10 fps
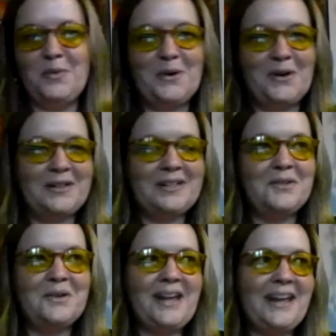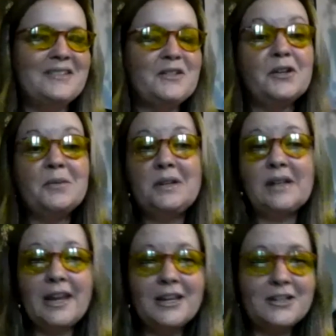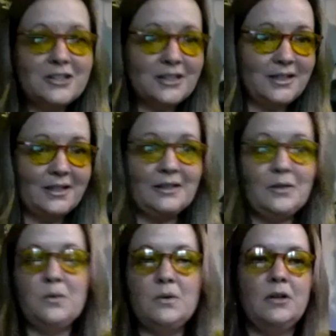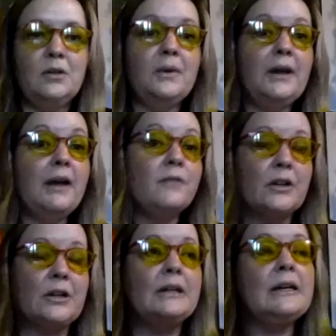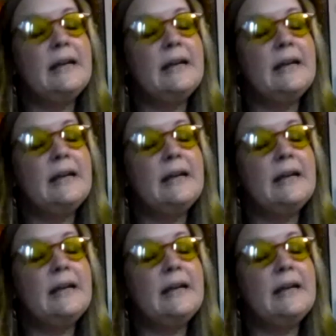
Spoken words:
or to enhance their communication or whatever.